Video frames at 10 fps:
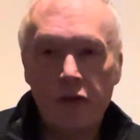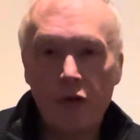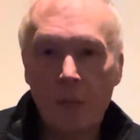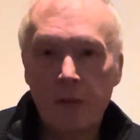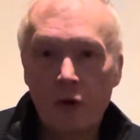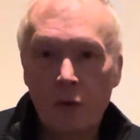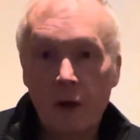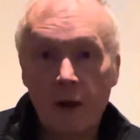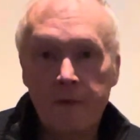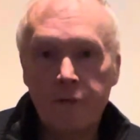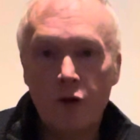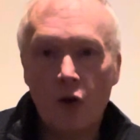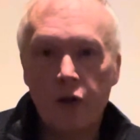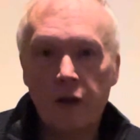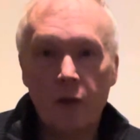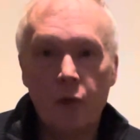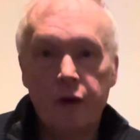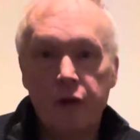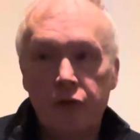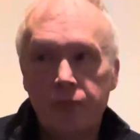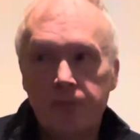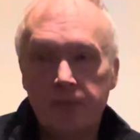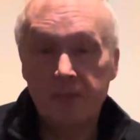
the opportunity I've got, and I wanted to